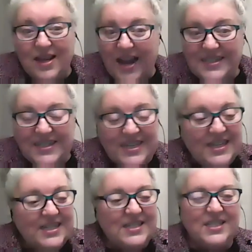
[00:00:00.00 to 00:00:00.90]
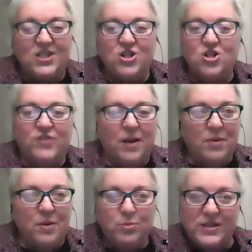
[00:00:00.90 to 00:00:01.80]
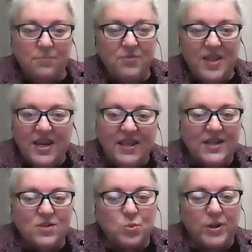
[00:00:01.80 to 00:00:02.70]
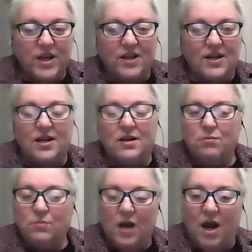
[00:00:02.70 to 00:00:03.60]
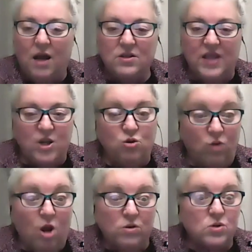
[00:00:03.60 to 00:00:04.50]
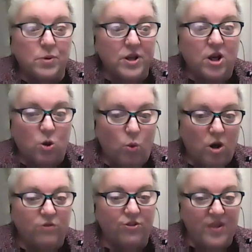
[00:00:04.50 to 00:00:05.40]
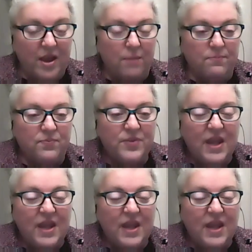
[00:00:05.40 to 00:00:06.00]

ideas and you've come up with something that's really gonna uh, that you know is really gonna work for them